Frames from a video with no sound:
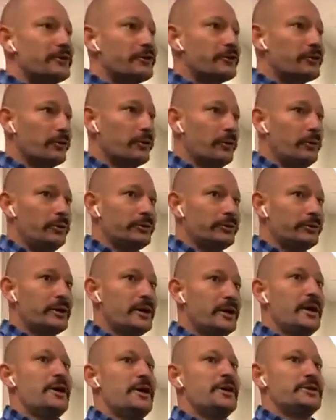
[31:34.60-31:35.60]
controlled,
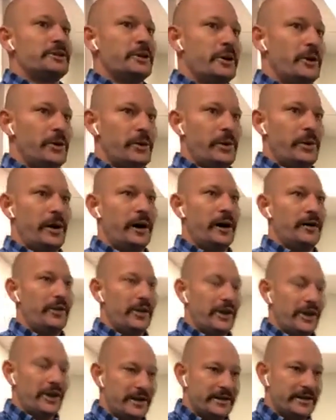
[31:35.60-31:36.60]
so
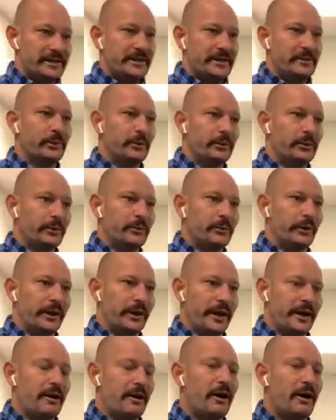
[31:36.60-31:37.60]
the AC will
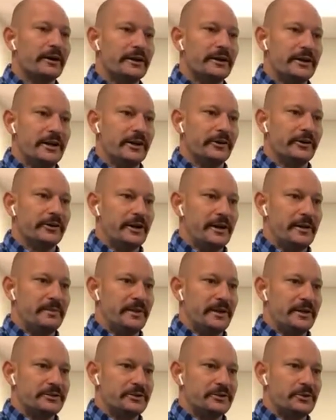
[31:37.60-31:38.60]
kick on in here and keep
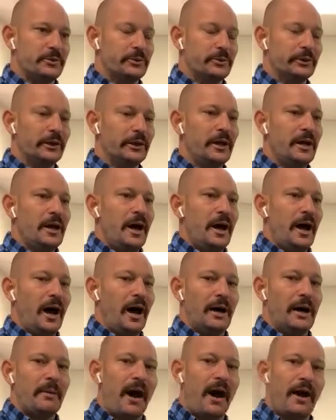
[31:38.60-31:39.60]
things cool.
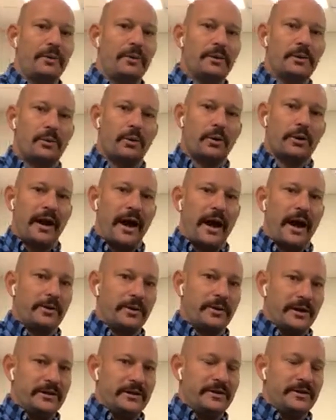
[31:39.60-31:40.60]
I would work
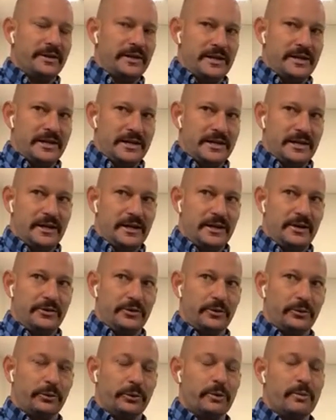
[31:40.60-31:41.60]
out in
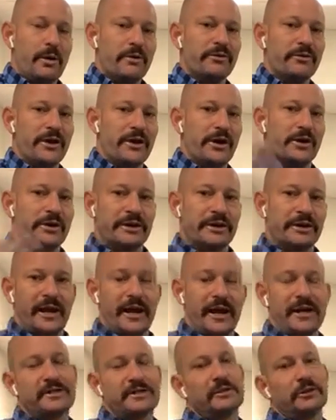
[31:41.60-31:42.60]
the room over there, and
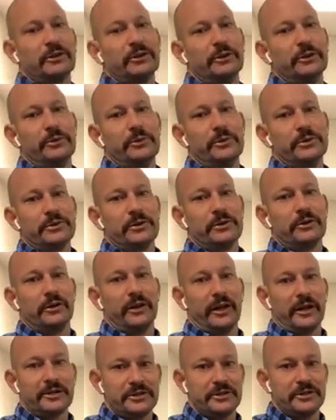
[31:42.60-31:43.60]
Kessler, who is our
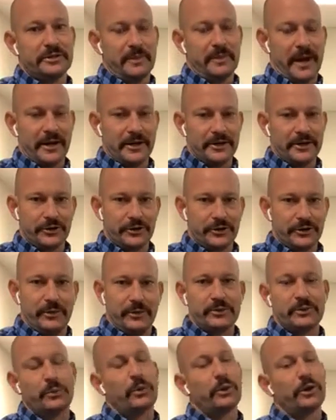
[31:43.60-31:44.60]
collections manager, he
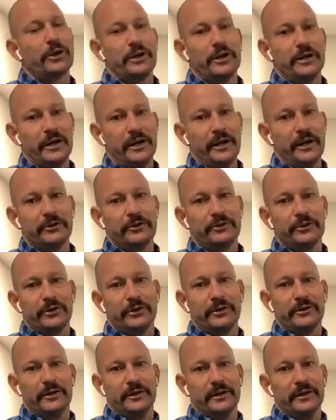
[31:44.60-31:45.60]
was working in here
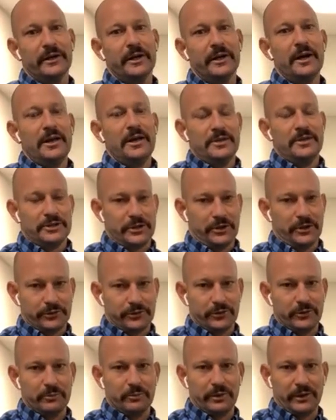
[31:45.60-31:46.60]
during the
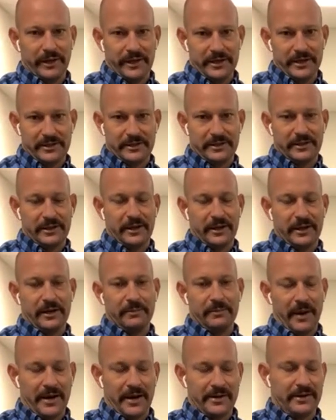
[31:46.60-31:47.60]
shelter-in-place
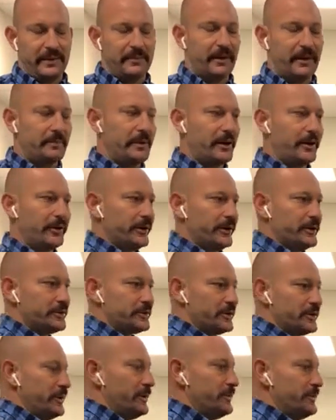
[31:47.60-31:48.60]
pandemic period.
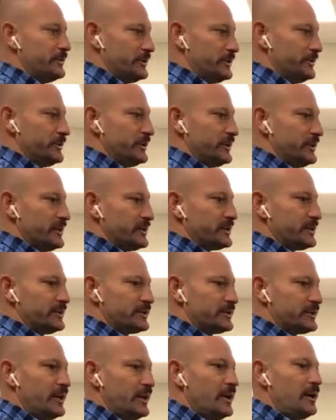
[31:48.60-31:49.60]
So he was using this
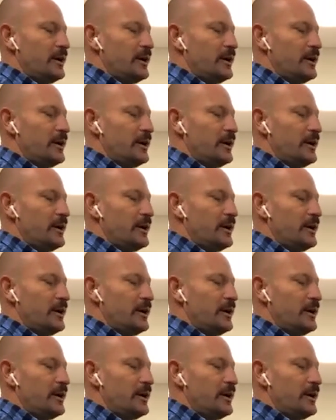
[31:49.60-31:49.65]
as